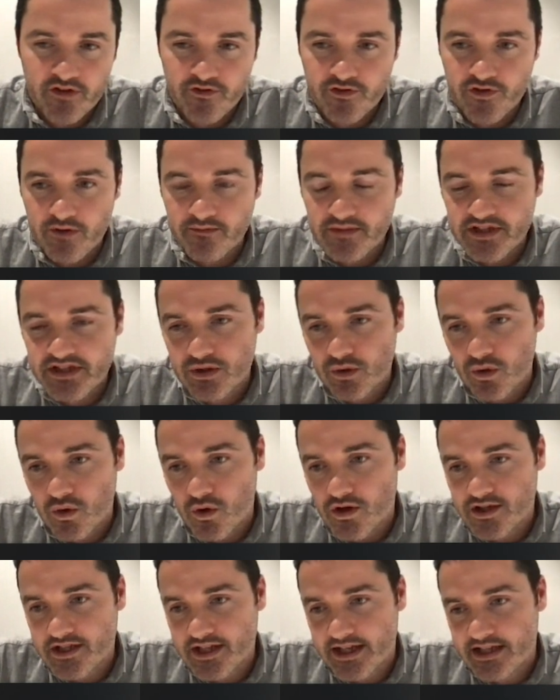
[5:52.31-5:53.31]
from
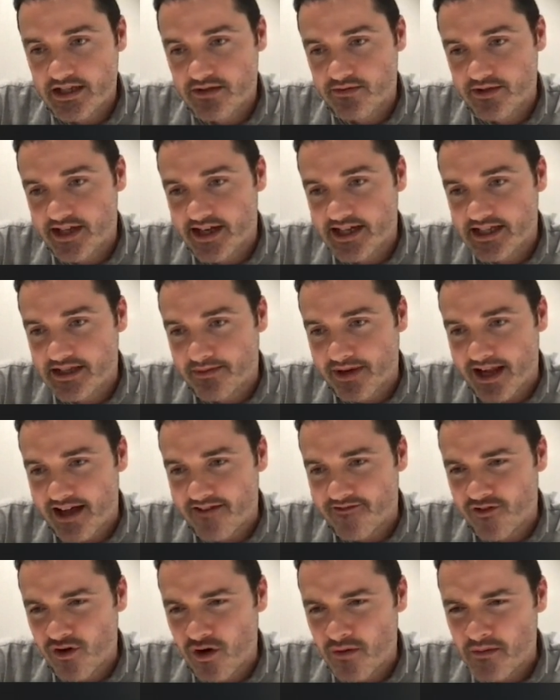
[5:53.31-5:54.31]
source into a data
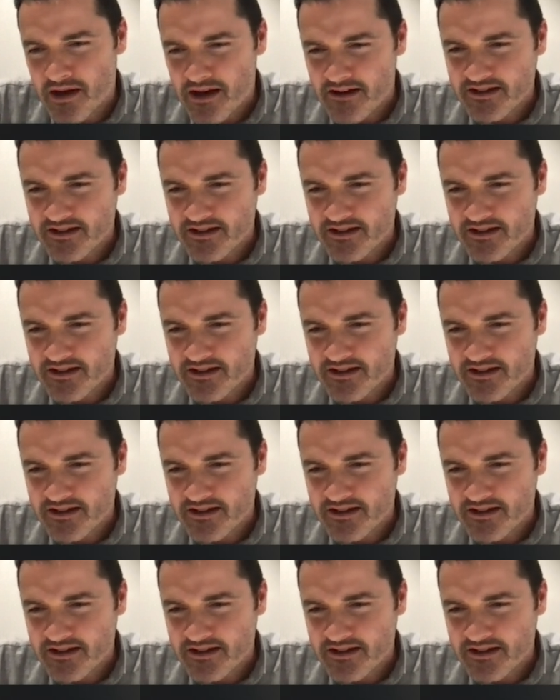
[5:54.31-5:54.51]
platform.